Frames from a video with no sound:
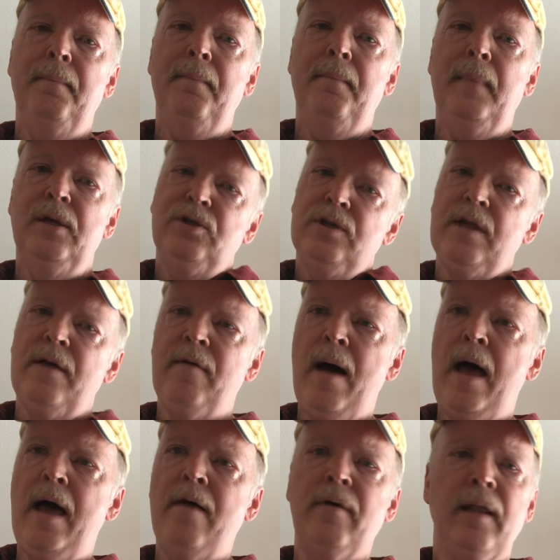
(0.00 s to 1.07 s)
It's just I
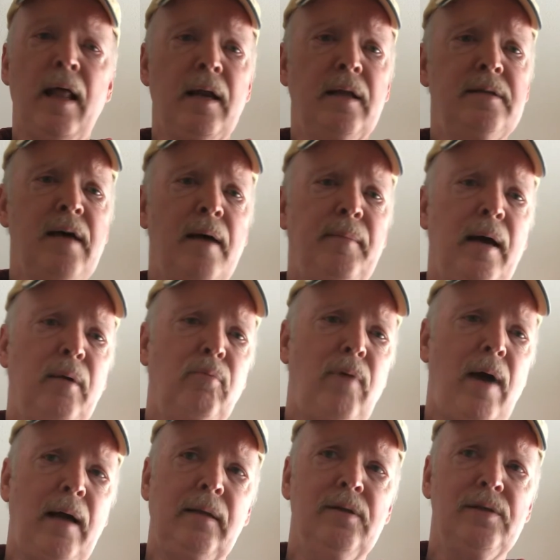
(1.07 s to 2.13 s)
have a lot of time now to
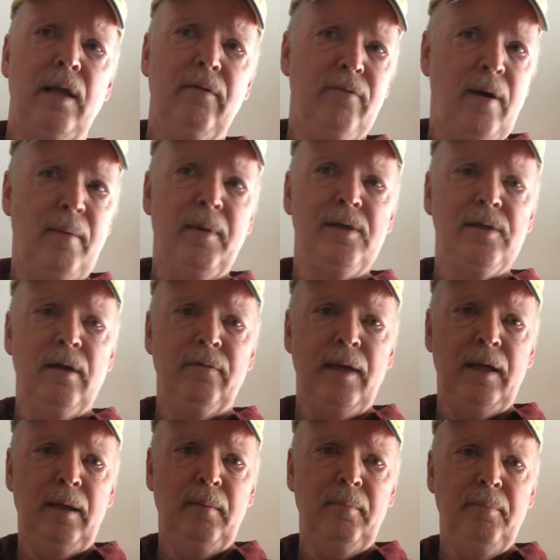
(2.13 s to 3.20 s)
practice, and I find myself
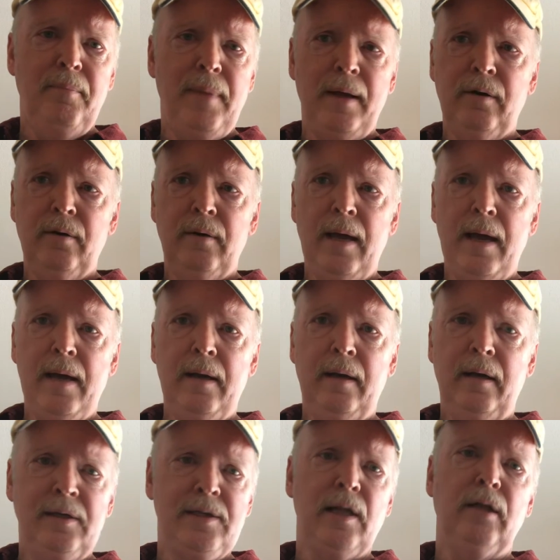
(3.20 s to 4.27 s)
getting better at
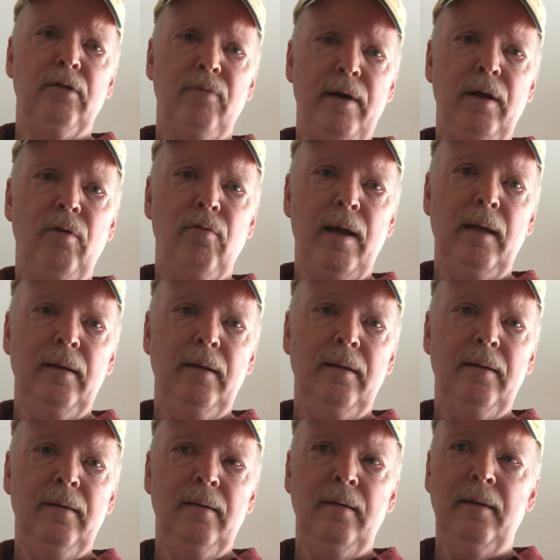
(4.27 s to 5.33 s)
an accelerated rate
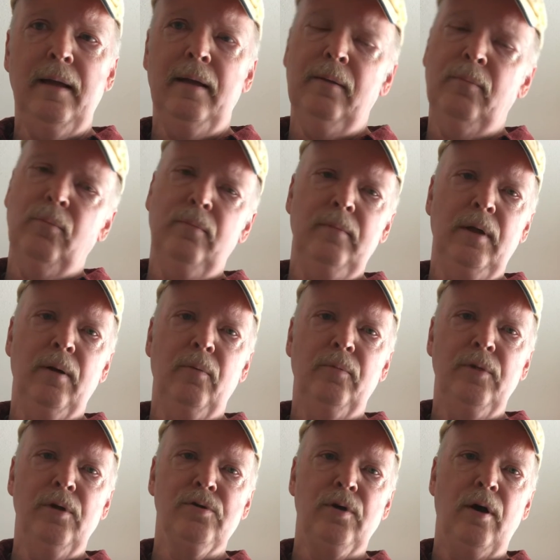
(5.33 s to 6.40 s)
than, you know,
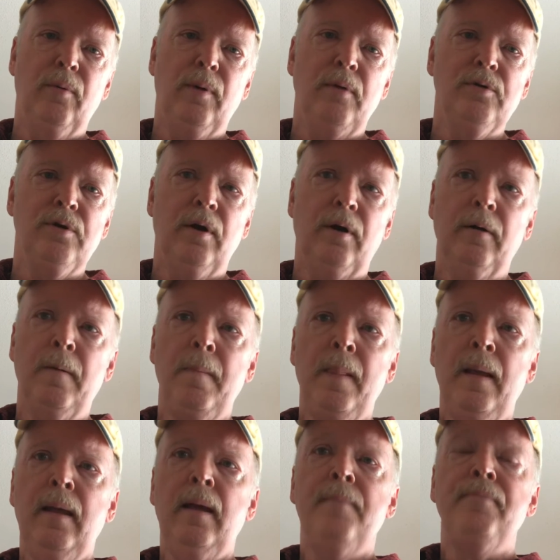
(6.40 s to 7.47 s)
years ago when I was younger.
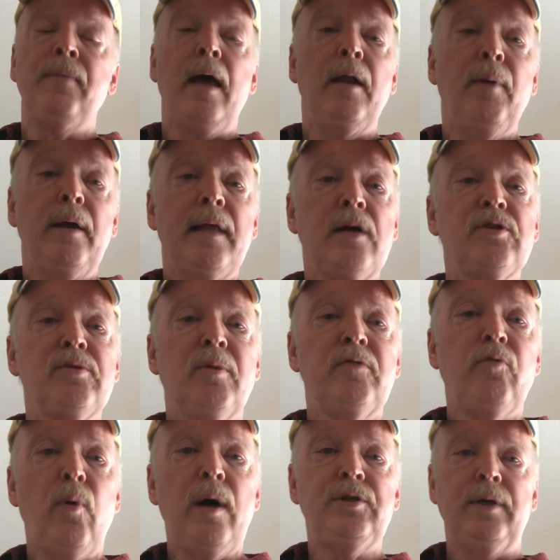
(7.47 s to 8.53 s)
Anyway, thanks so much
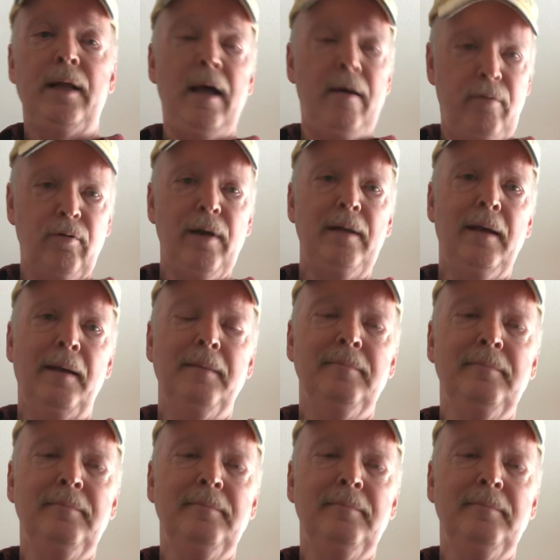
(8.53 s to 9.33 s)
for watching, and have a great day.